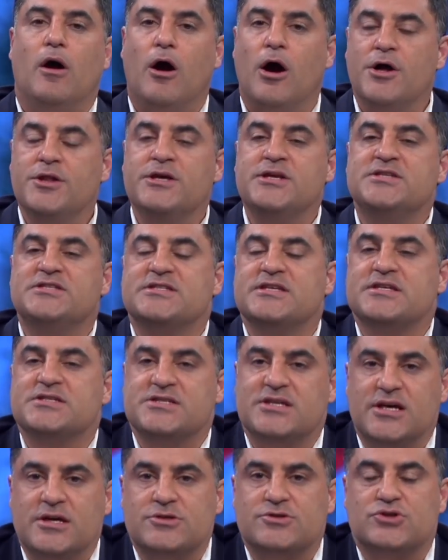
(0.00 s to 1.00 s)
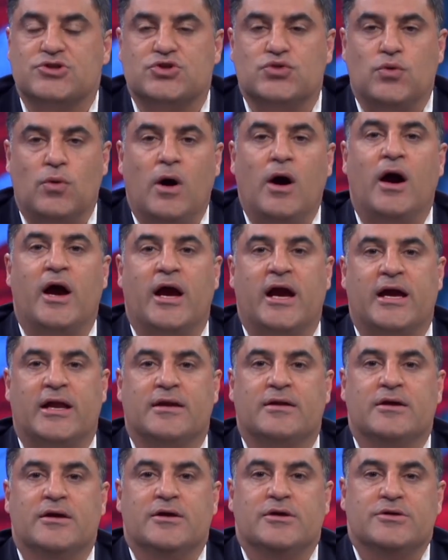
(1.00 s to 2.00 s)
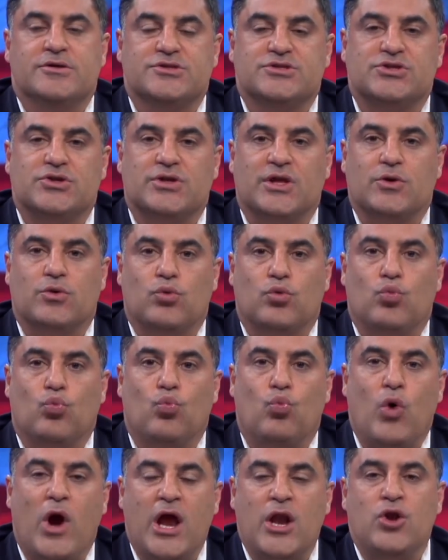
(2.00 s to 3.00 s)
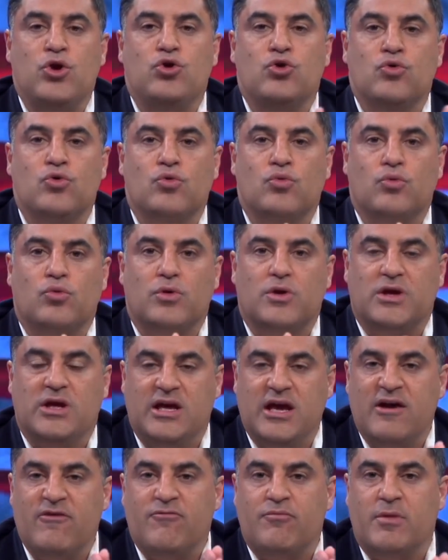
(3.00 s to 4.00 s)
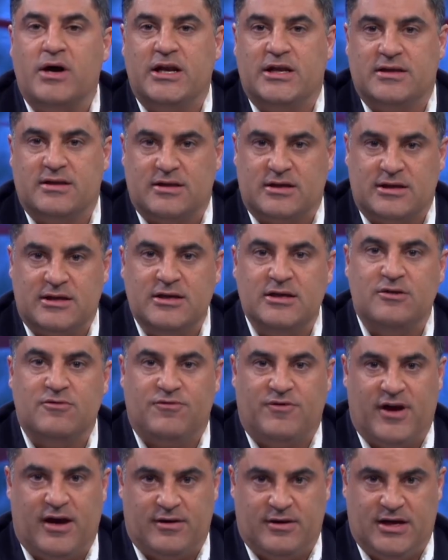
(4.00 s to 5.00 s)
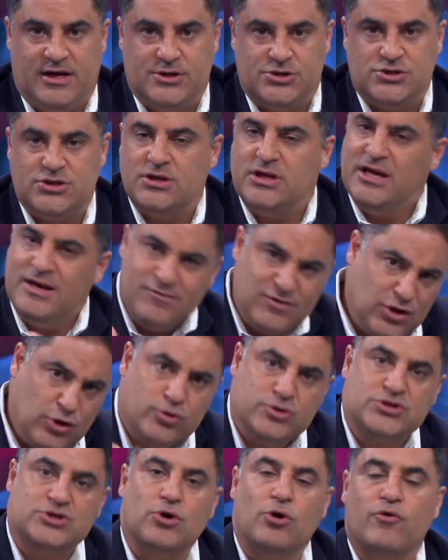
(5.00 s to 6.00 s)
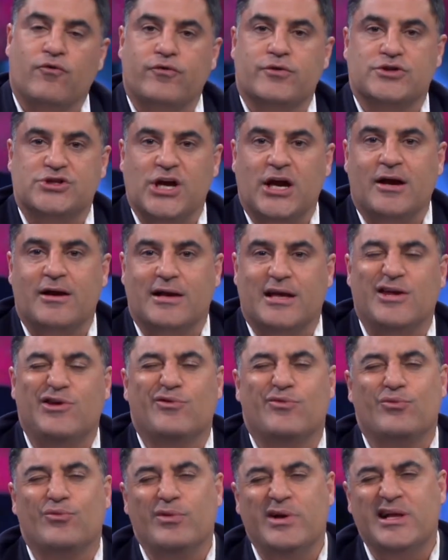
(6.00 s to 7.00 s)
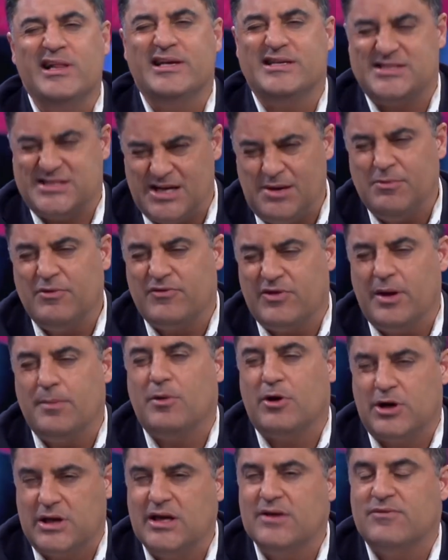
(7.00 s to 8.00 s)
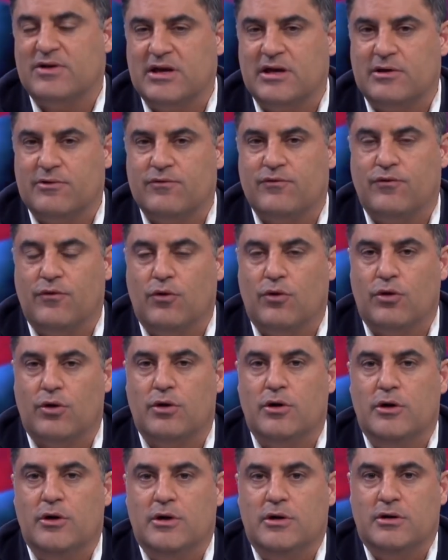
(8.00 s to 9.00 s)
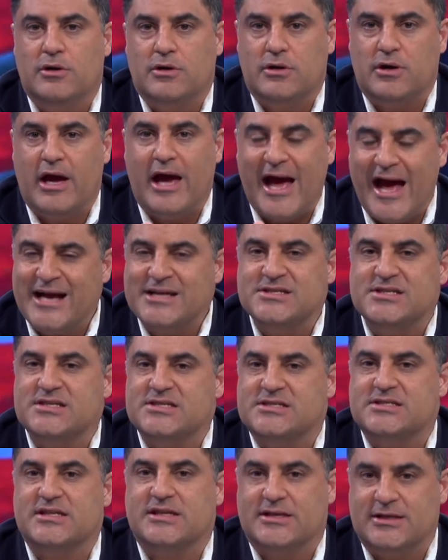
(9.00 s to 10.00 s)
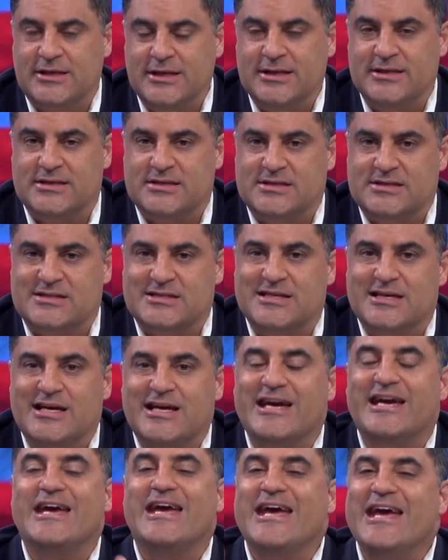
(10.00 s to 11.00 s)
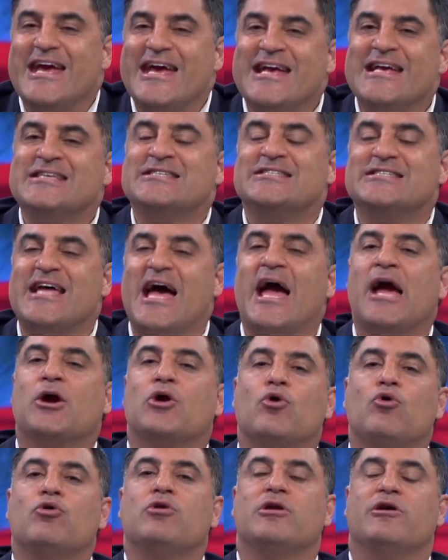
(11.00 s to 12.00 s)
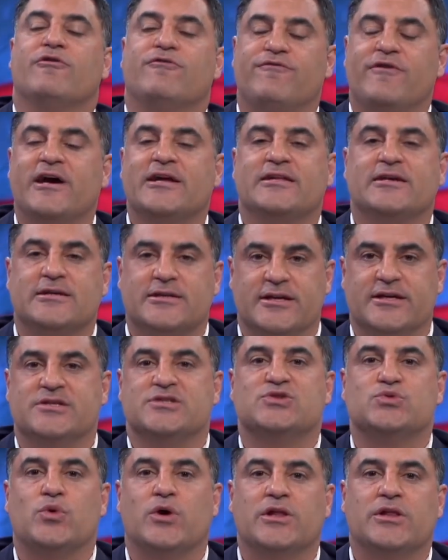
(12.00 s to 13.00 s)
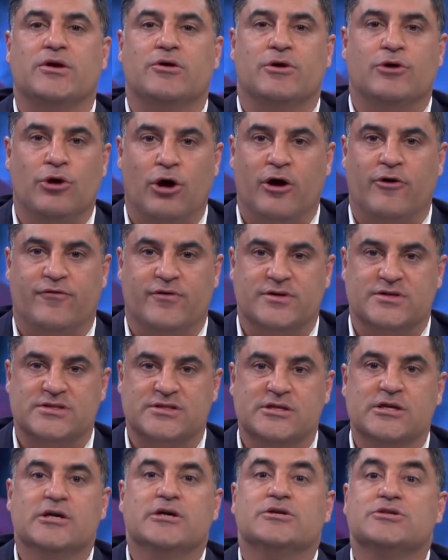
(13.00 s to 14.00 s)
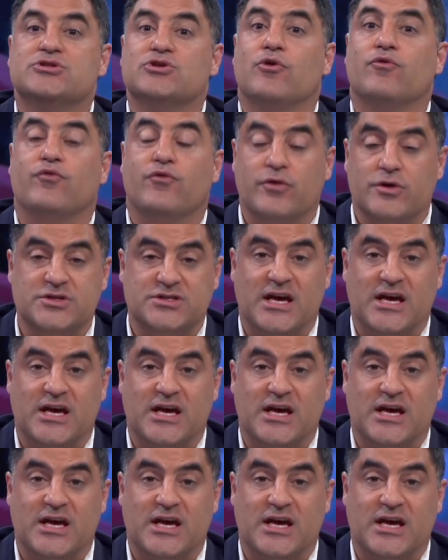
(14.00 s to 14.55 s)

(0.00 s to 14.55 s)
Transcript: are these things intertwined so that when you give money to the Clinton Foundation, even though it's going for charity, you're really, some of them are giving it for access to the Clintons. Is that going to affect the Clintons when they're in office? So, for